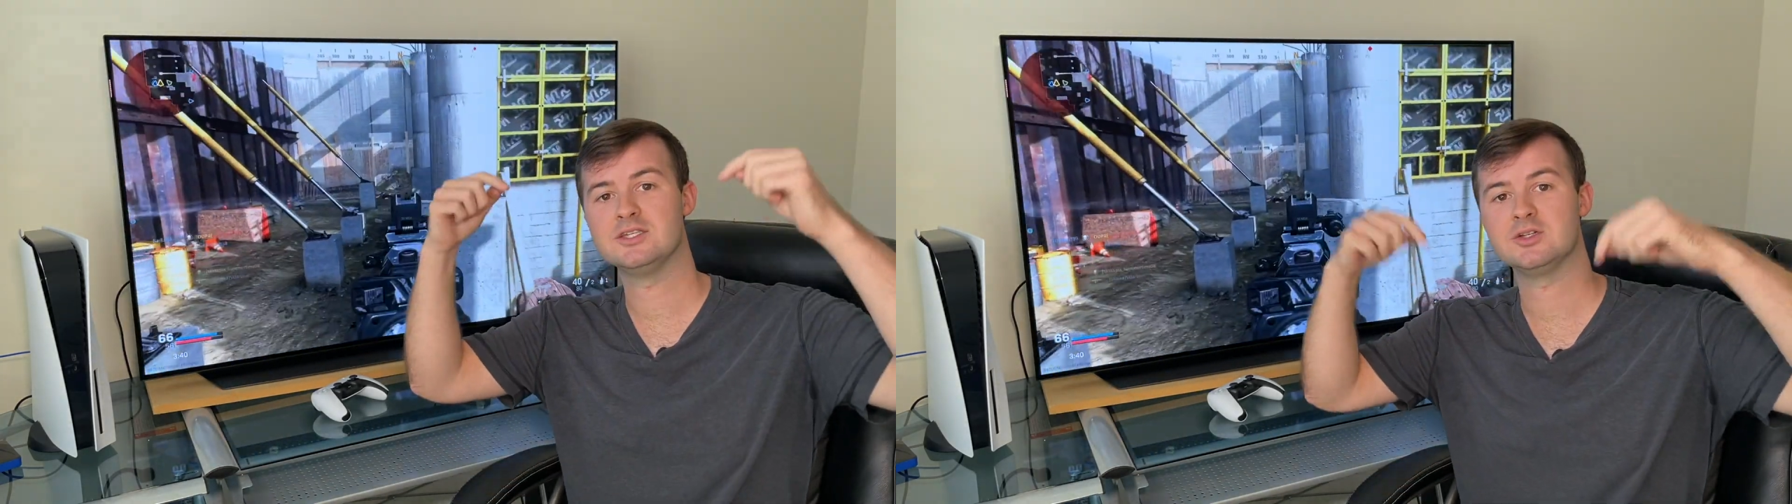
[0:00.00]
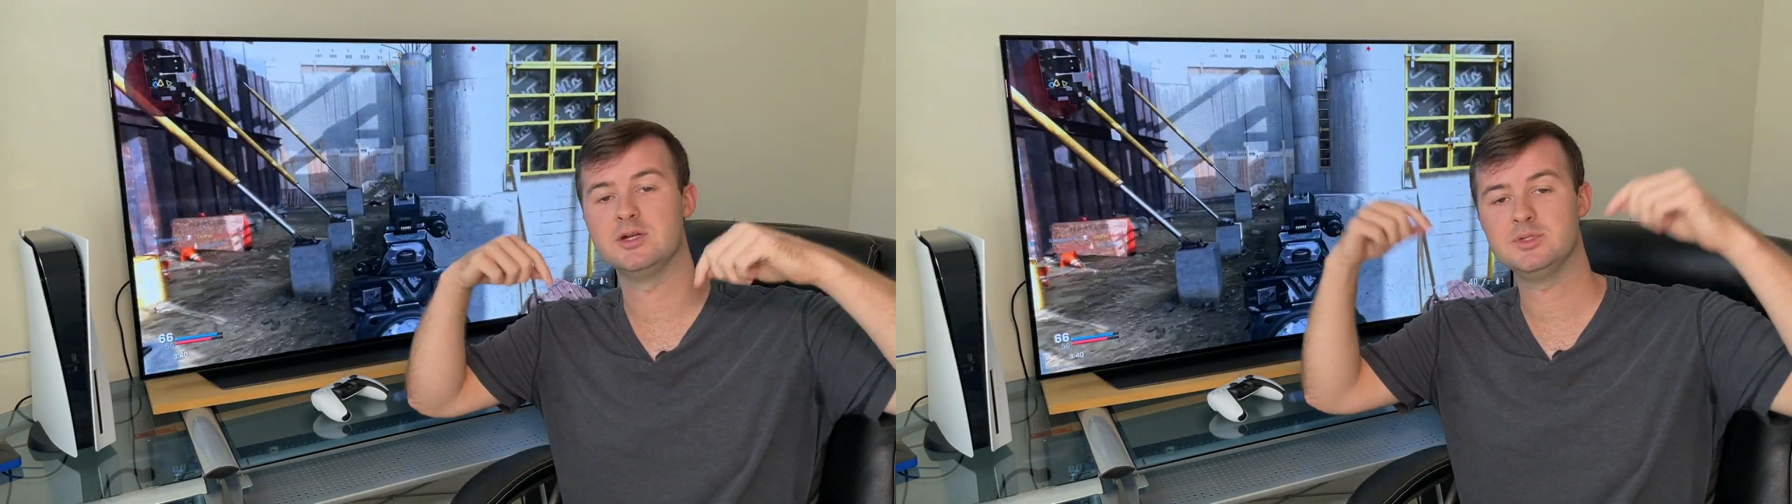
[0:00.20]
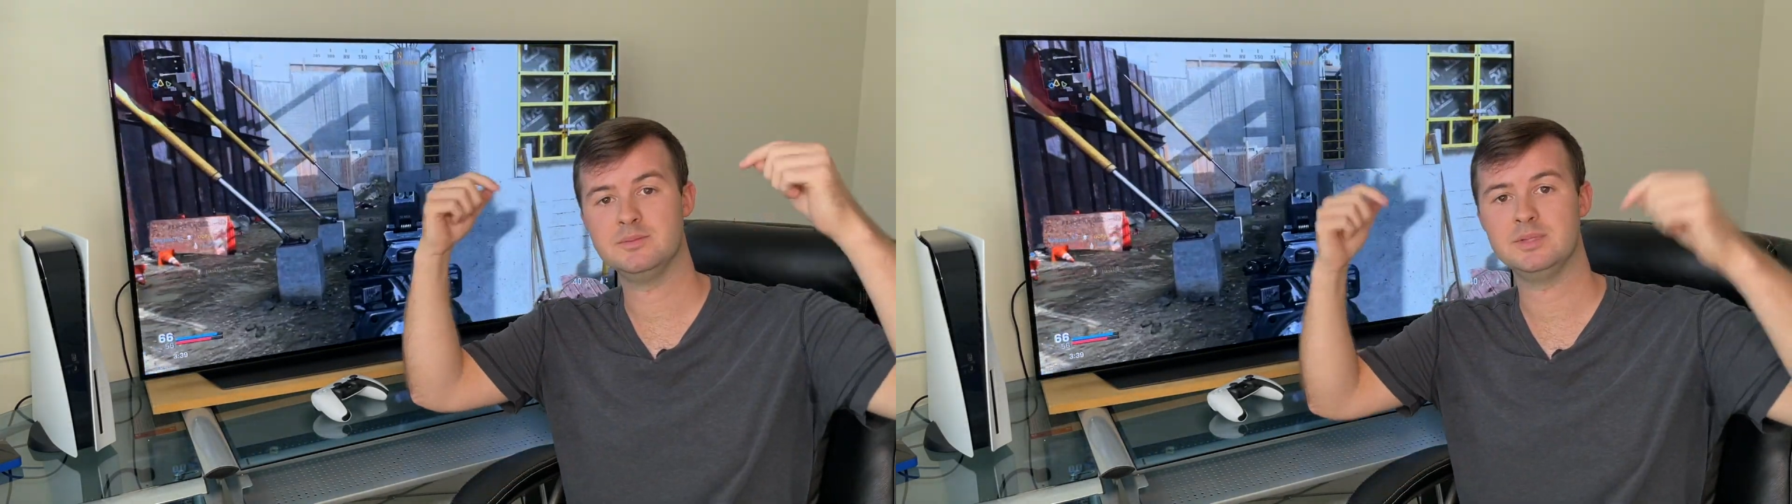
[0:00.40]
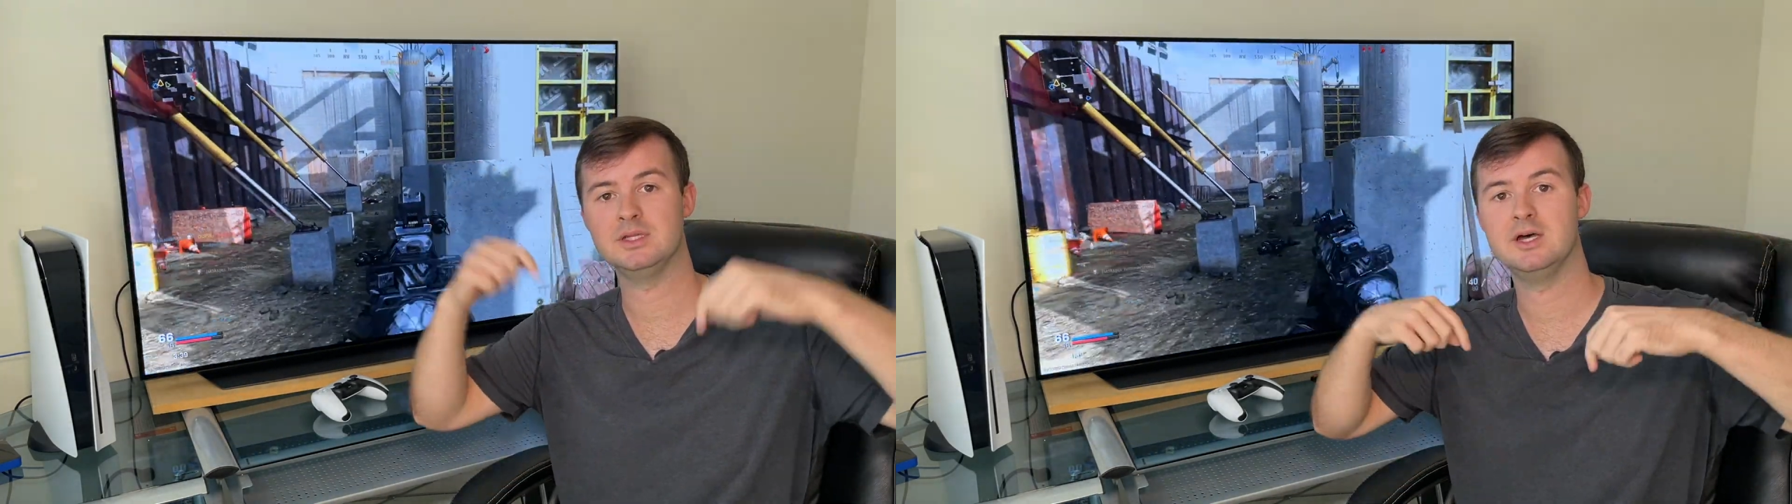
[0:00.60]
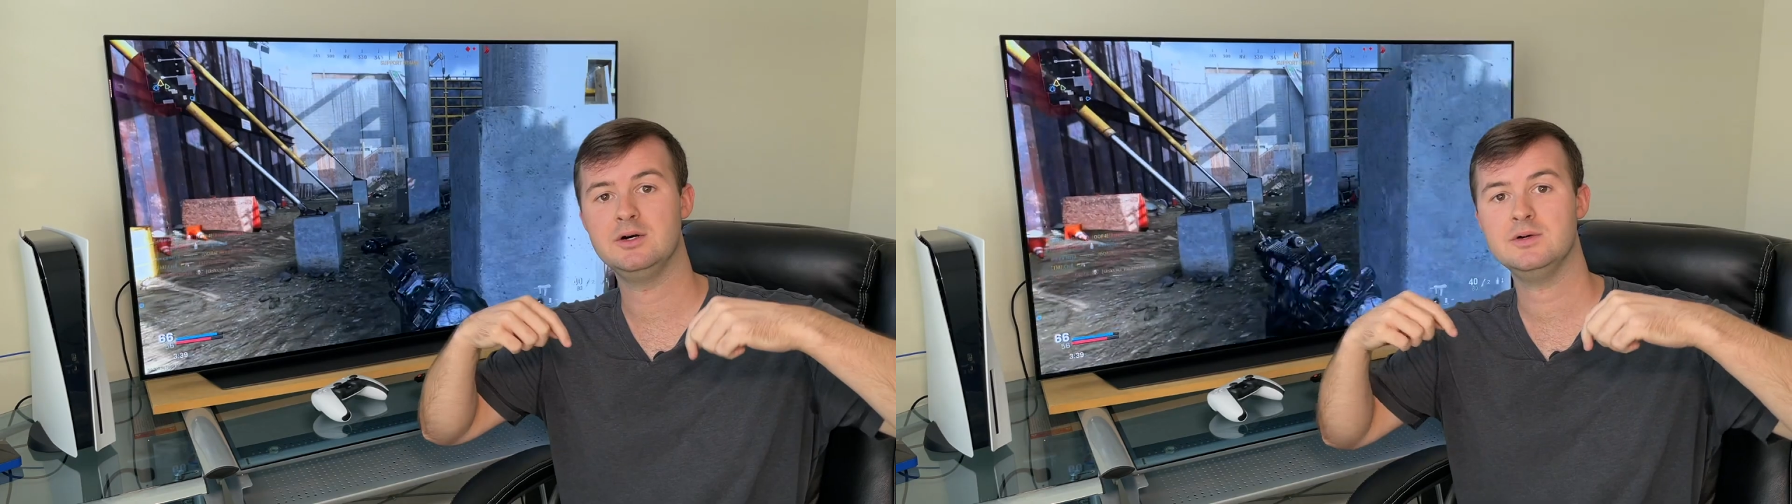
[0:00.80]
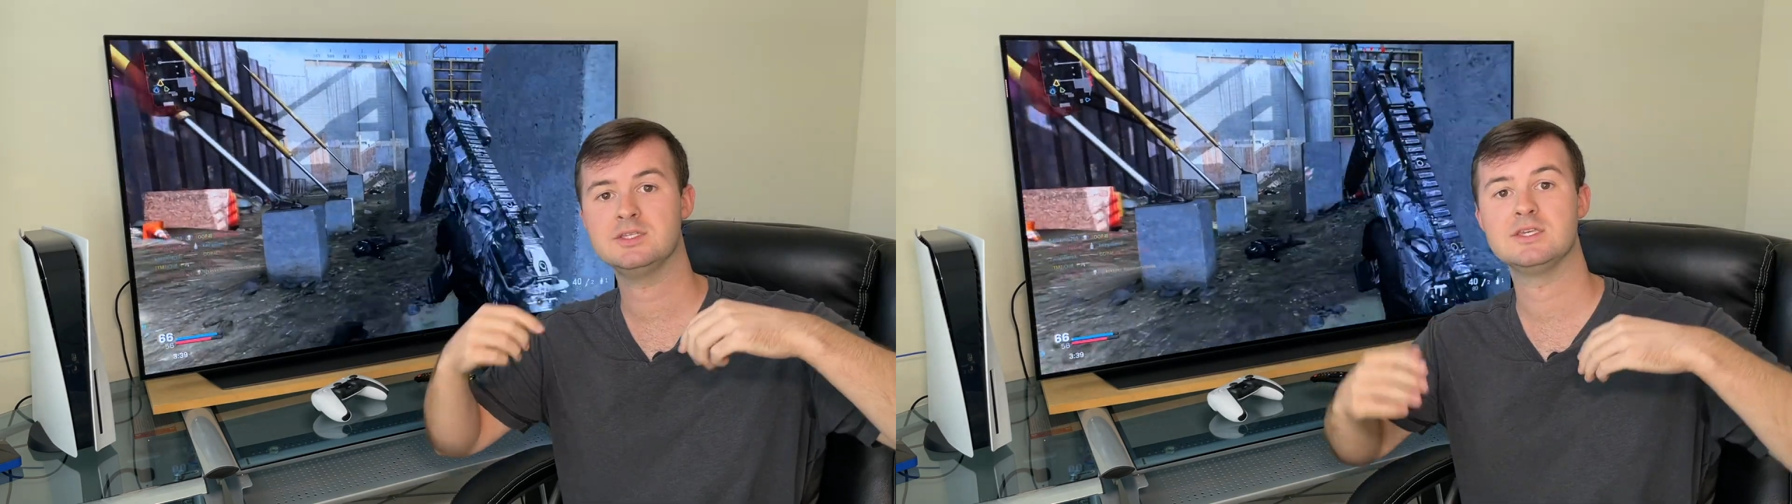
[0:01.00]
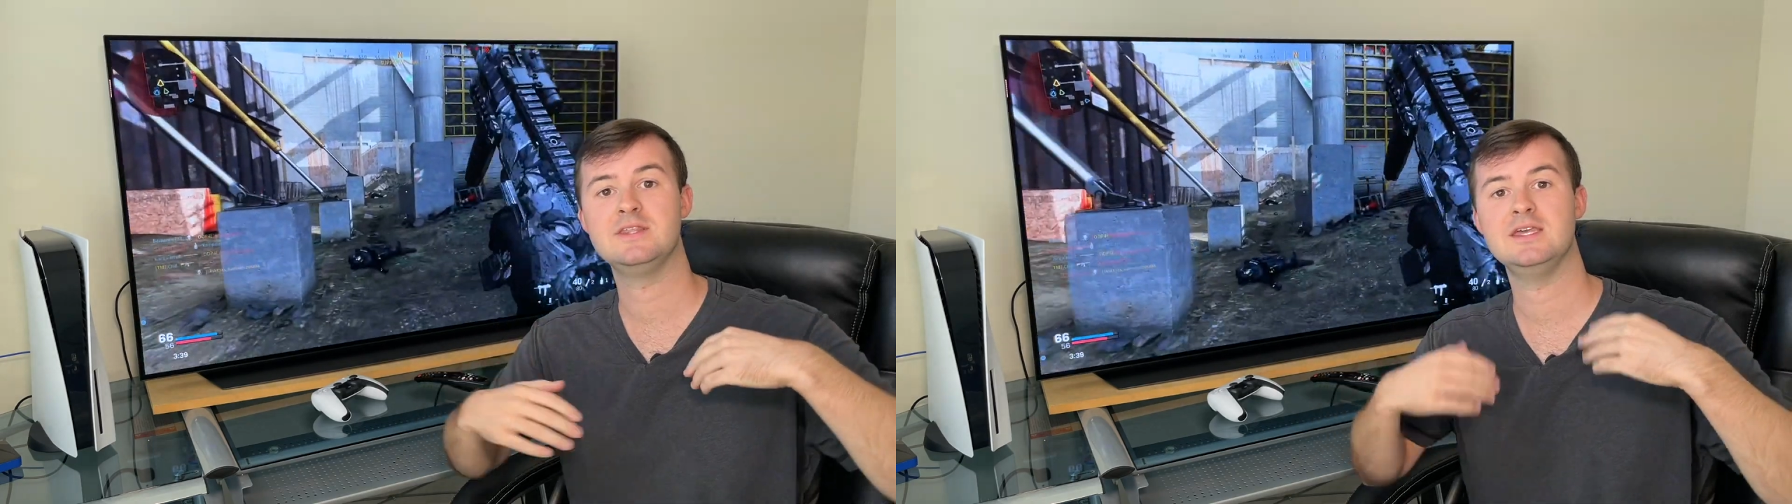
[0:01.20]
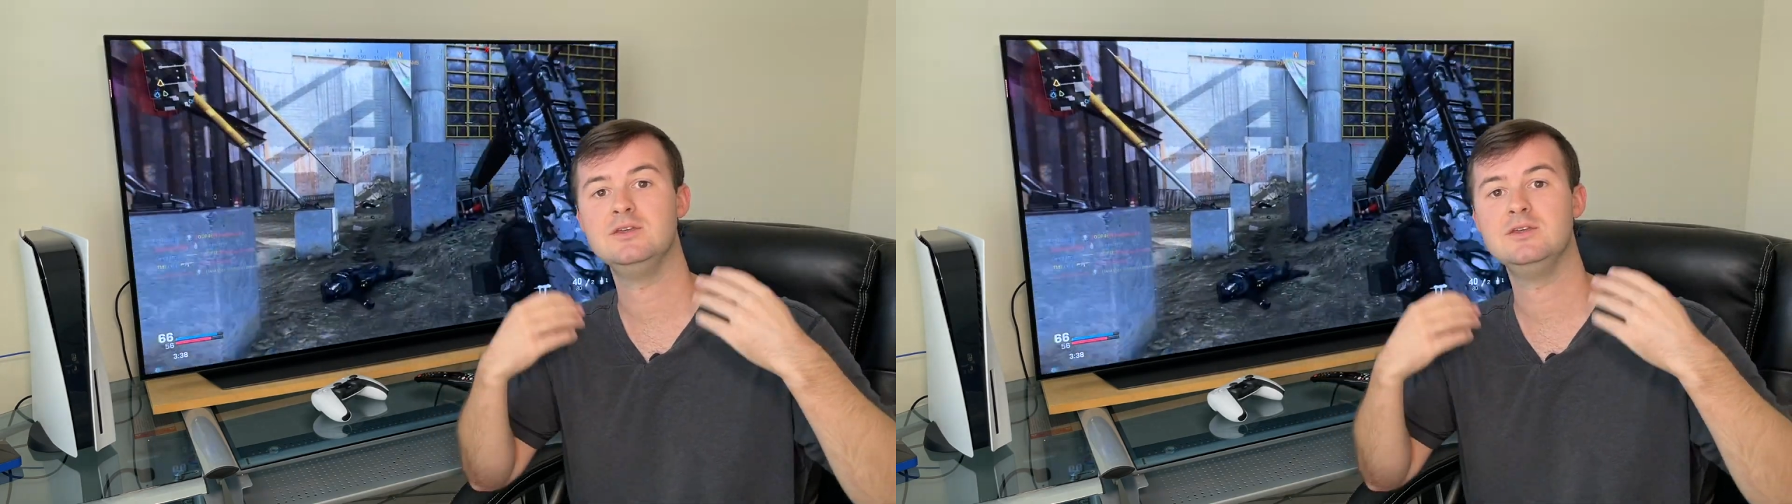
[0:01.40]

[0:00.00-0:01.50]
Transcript: description below so that